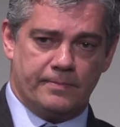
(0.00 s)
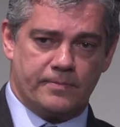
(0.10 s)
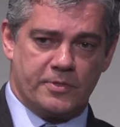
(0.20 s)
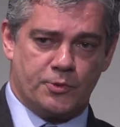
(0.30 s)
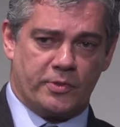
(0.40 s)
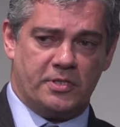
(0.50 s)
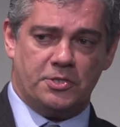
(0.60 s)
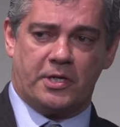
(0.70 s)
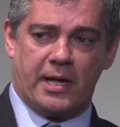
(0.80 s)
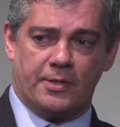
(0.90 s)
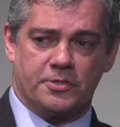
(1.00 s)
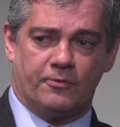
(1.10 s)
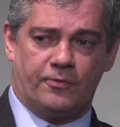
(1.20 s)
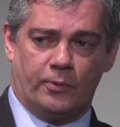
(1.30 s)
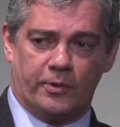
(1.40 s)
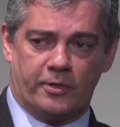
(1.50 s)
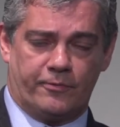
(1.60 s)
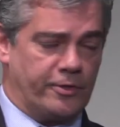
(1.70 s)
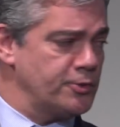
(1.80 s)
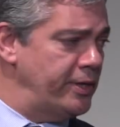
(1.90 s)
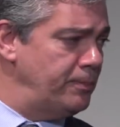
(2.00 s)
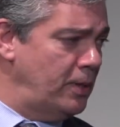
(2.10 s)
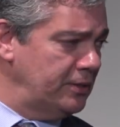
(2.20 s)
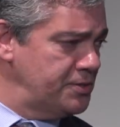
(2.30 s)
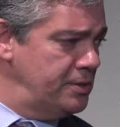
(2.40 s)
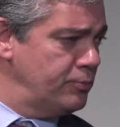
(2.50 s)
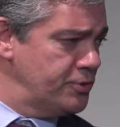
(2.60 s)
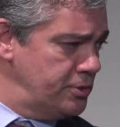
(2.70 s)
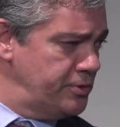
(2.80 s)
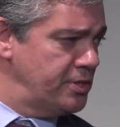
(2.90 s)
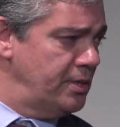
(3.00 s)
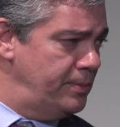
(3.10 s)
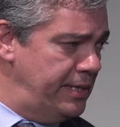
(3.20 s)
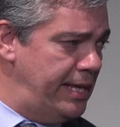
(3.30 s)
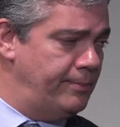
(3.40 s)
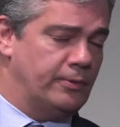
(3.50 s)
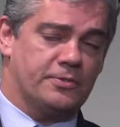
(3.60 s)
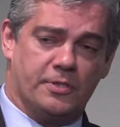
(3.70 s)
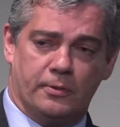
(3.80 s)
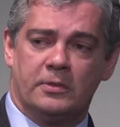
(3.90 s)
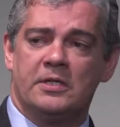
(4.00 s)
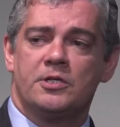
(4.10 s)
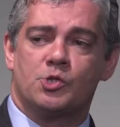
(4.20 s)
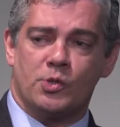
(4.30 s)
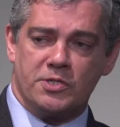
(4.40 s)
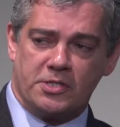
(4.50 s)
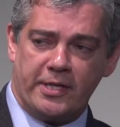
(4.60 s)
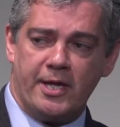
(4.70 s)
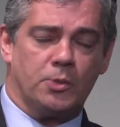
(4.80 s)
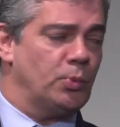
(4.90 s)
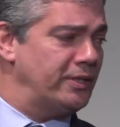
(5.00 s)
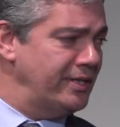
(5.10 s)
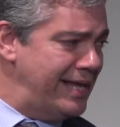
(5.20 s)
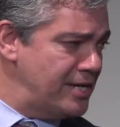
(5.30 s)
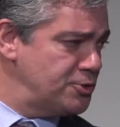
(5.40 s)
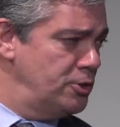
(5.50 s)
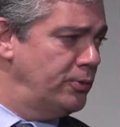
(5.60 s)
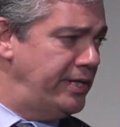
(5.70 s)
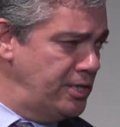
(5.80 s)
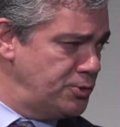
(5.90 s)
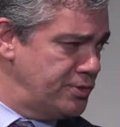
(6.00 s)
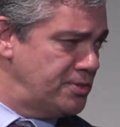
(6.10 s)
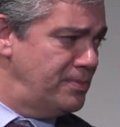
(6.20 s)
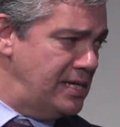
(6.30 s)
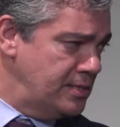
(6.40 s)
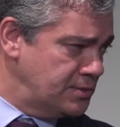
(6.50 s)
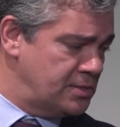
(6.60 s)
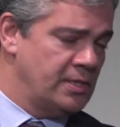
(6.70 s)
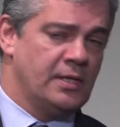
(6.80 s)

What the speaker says: Strategic Council for Trade Policy, Brazil is going to be able to translate what the national interest means